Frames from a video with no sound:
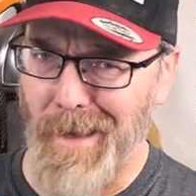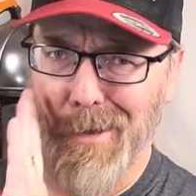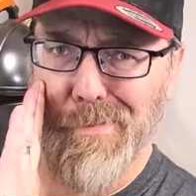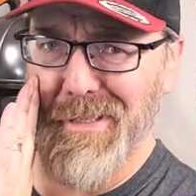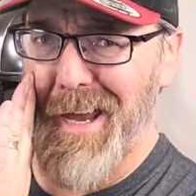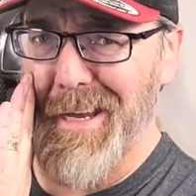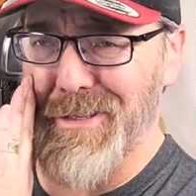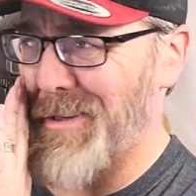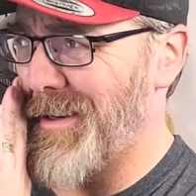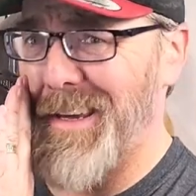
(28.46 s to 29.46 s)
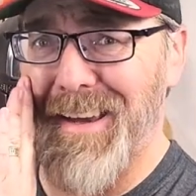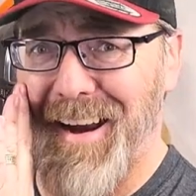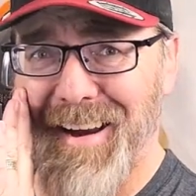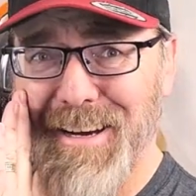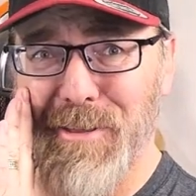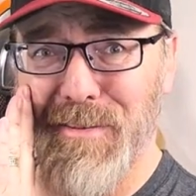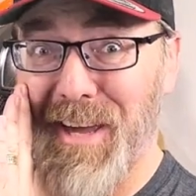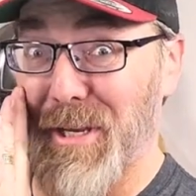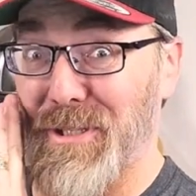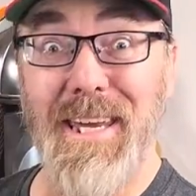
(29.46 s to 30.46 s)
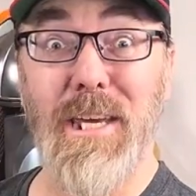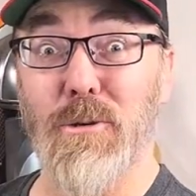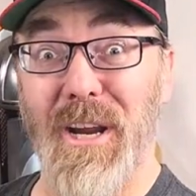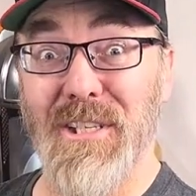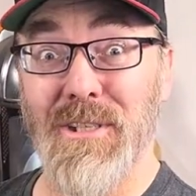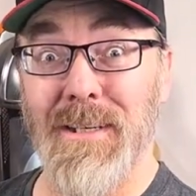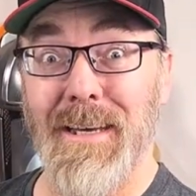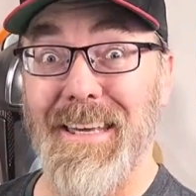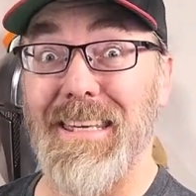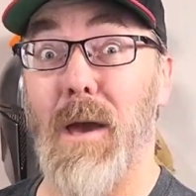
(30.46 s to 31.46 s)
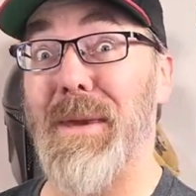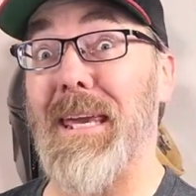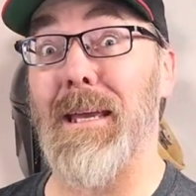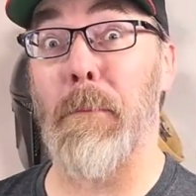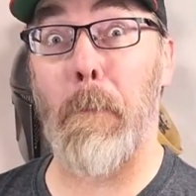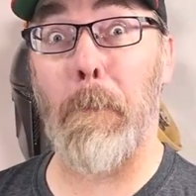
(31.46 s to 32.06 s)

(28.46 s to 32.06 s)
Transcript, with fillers: And besides, I hear they've got tiki drinks. Yummy.